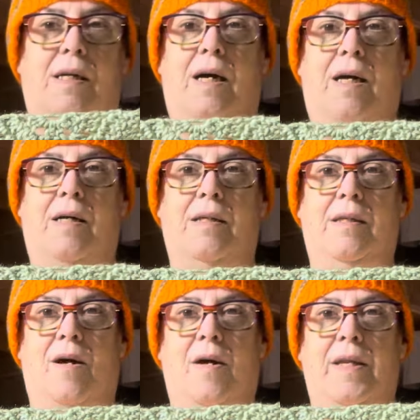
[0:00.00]
uh,
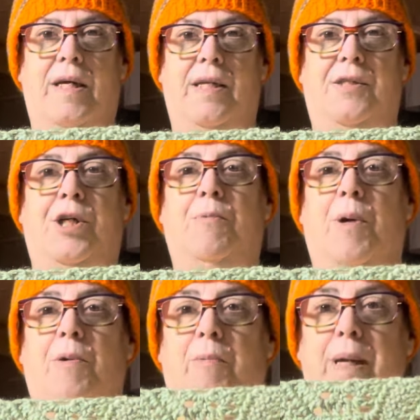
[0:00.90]
on the two
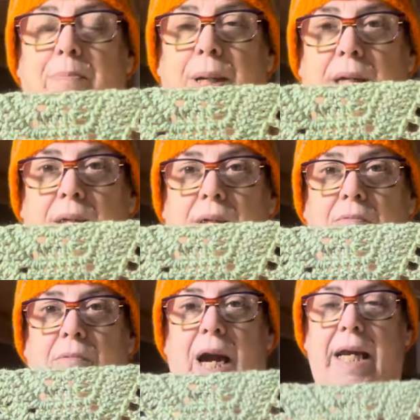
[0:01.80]
row repeat
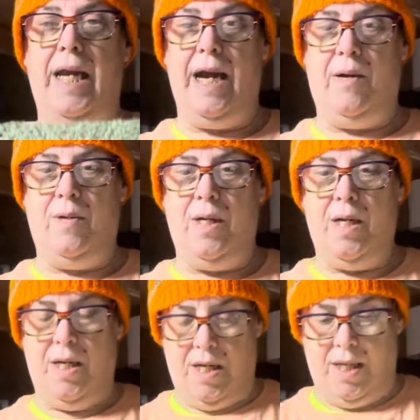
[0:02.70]
right now.
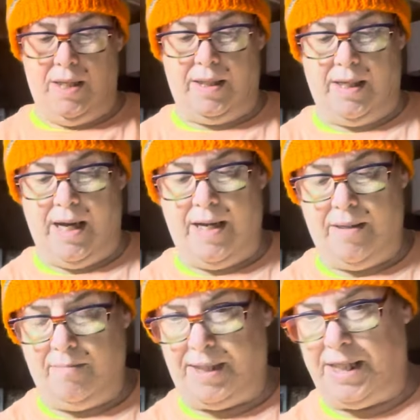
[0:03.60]

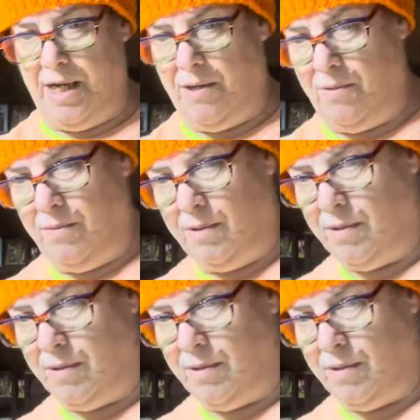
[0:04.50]
Um, so.